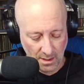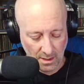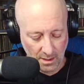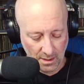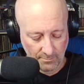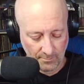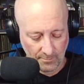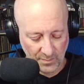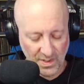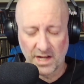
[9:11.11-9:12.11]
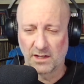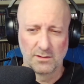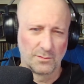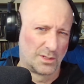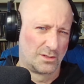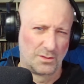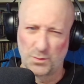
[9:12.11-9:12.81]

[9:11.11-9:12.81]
um, diagnosed